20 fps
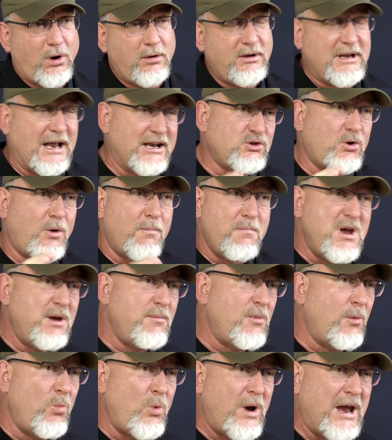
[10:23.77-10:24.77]
minimum
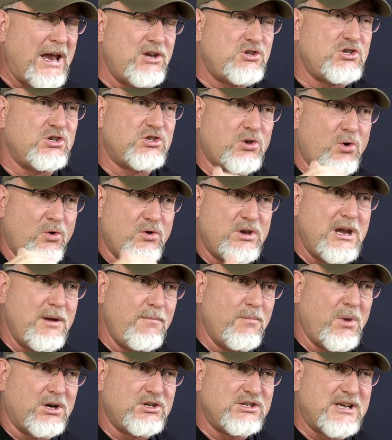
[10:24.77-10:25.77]
wage is $13 an
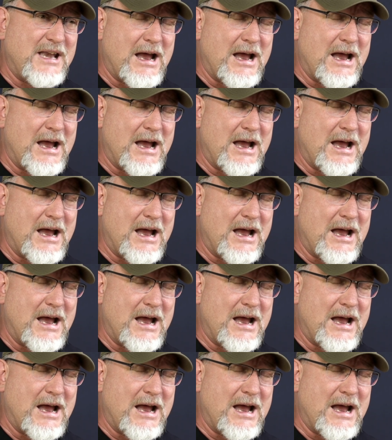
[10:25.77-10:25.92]
hour,